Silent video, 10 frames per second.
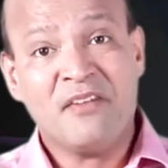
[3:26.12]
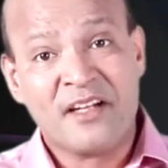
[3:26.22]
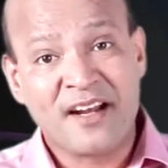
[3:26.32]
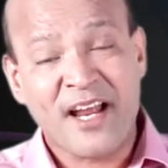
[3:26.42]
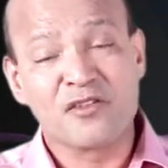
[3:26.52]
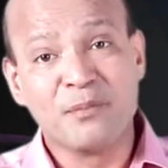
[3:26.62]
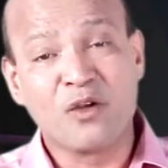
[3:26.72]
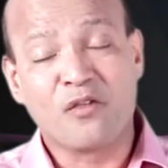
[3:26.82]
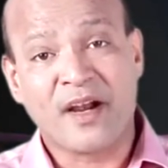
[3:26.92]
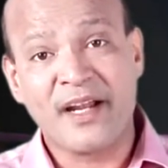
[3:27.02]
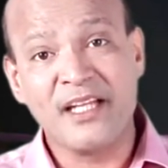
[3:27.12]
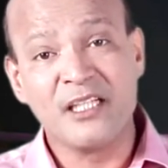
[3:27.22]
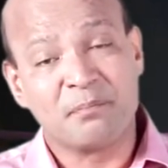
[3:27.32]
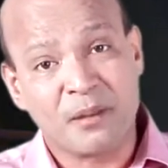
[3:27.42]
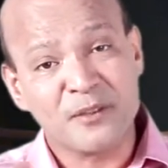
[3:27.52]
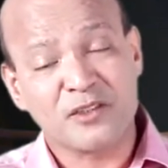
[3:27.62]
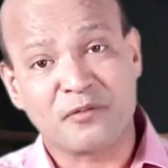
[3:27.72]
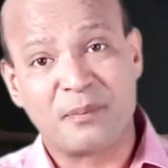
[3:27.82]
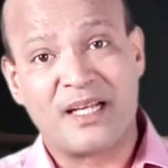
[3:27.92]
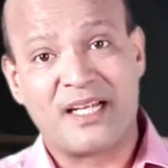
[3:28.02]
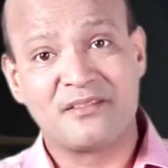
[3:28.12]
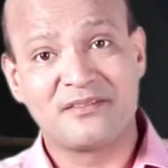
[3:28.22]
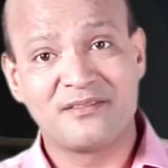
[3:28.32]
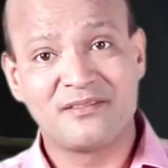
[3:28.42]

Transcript: it drives me to finding the purpose of my life.